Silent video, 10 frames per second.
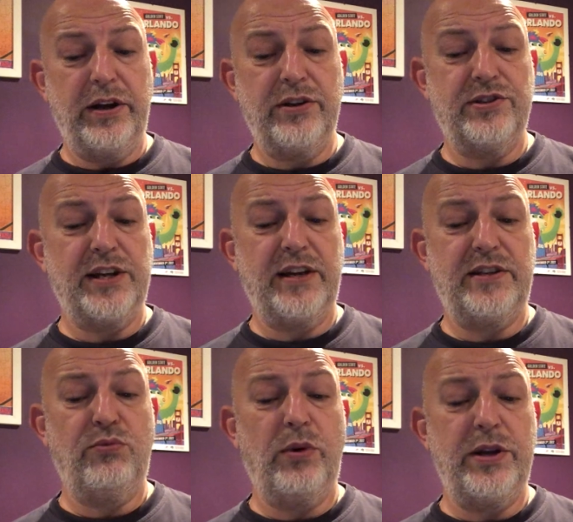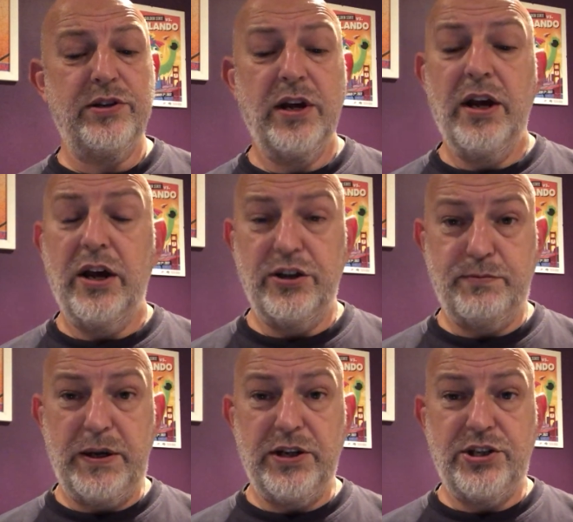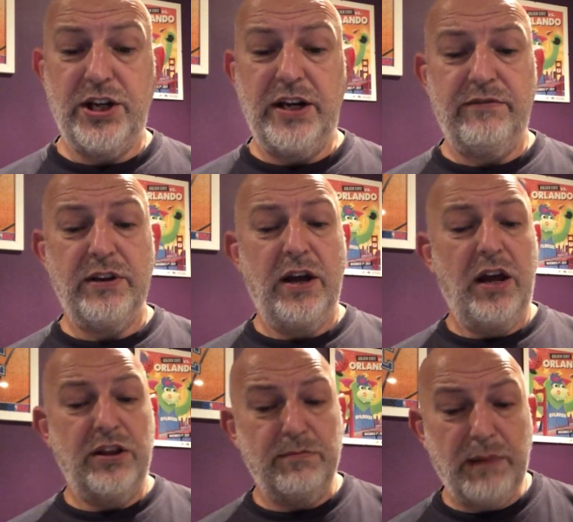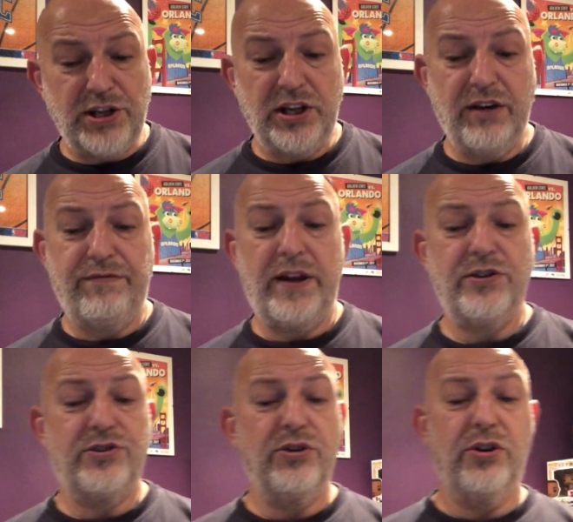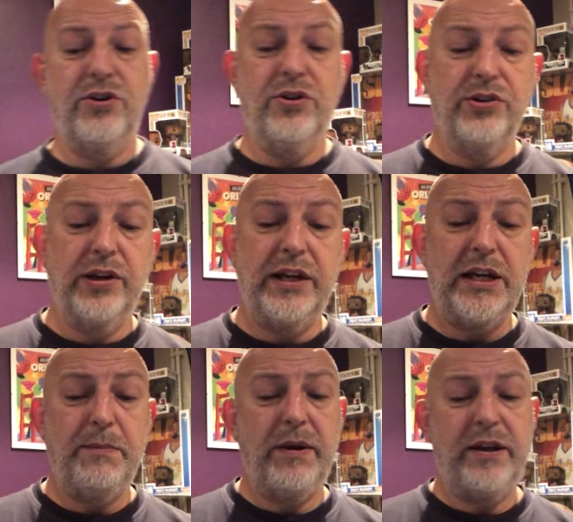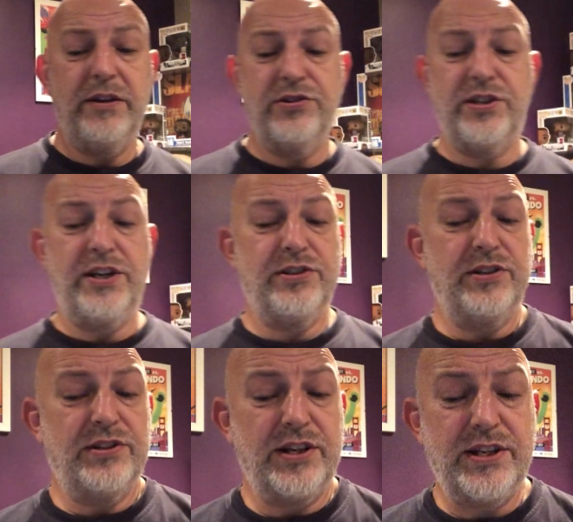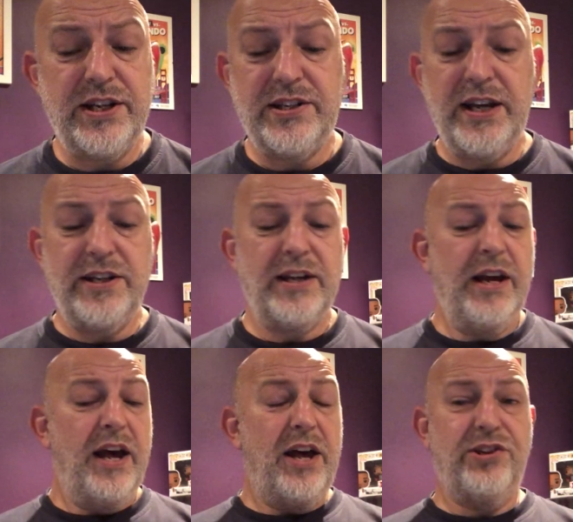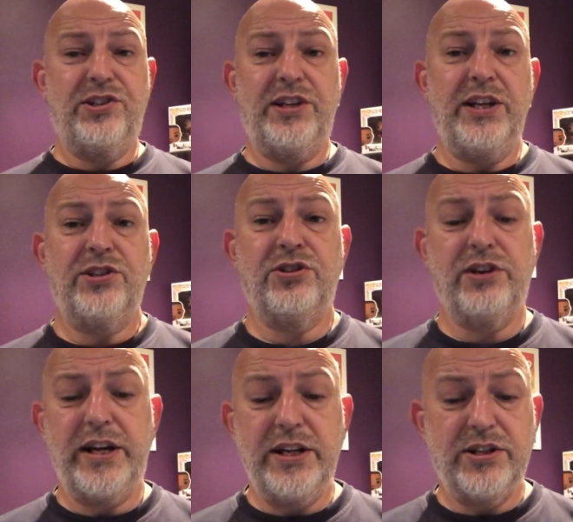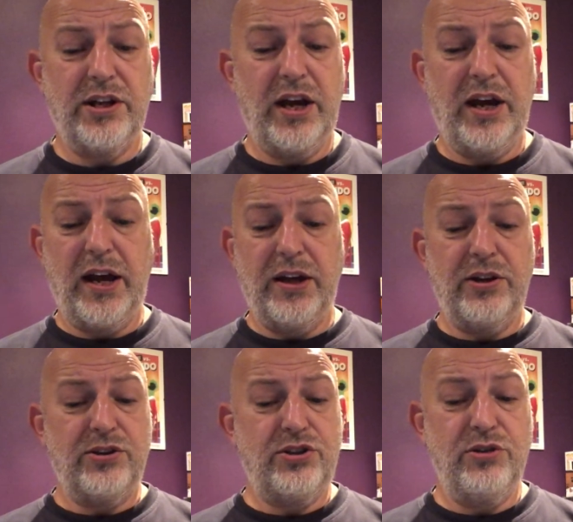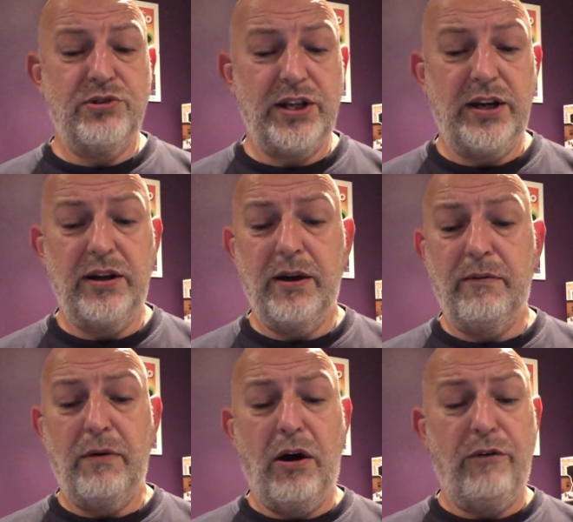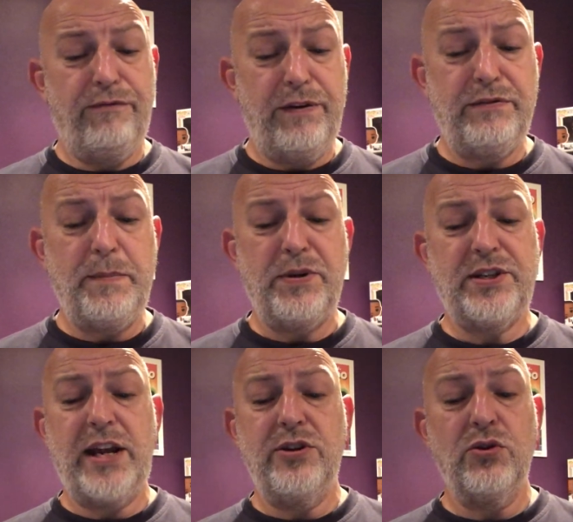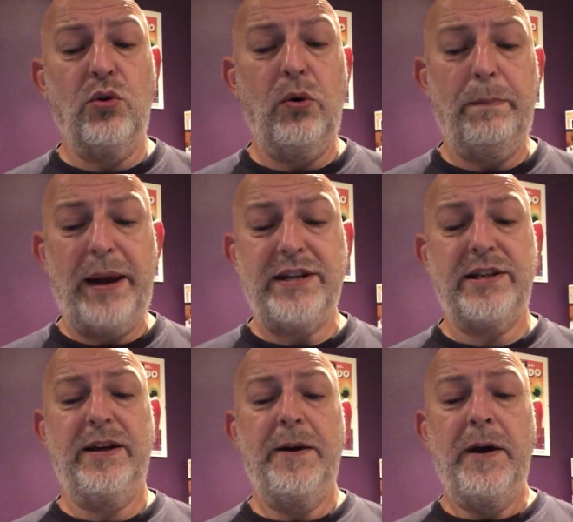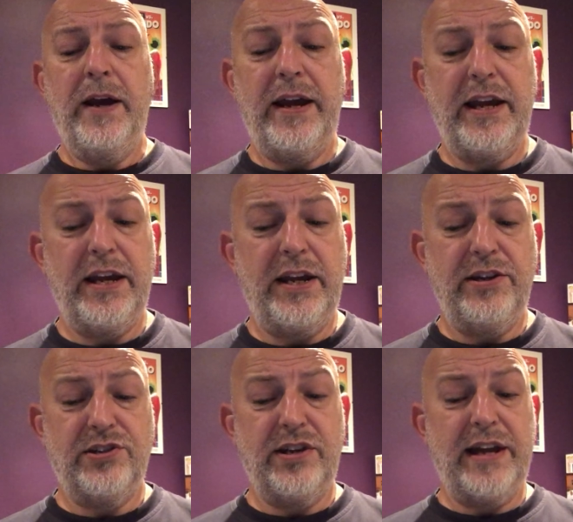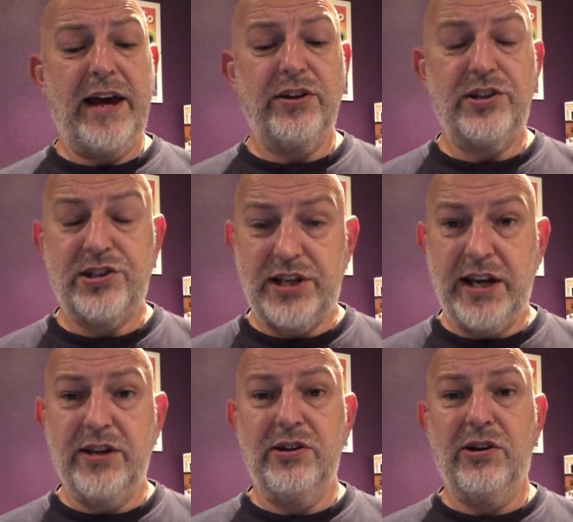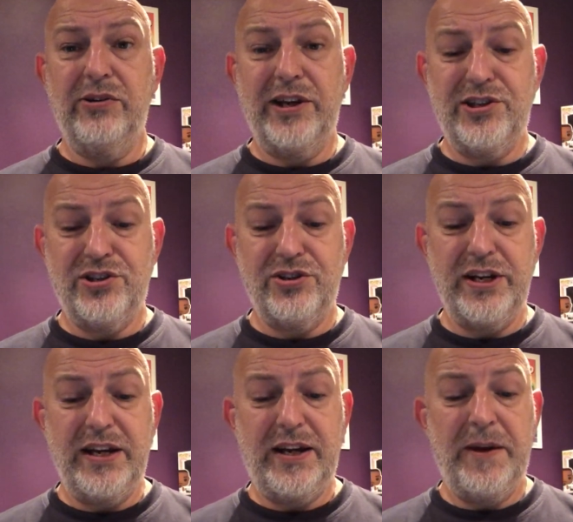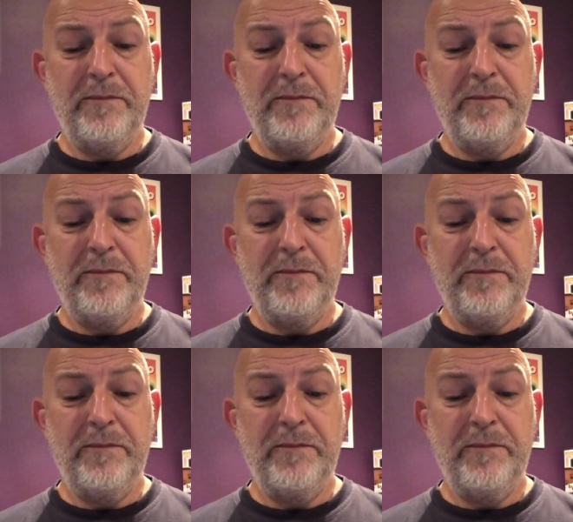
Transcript: consecutive wins has been achieved. The Magic offence took another leap in the season statistics, a 6th straight shooting at 50% or better is now the 2nd longest streak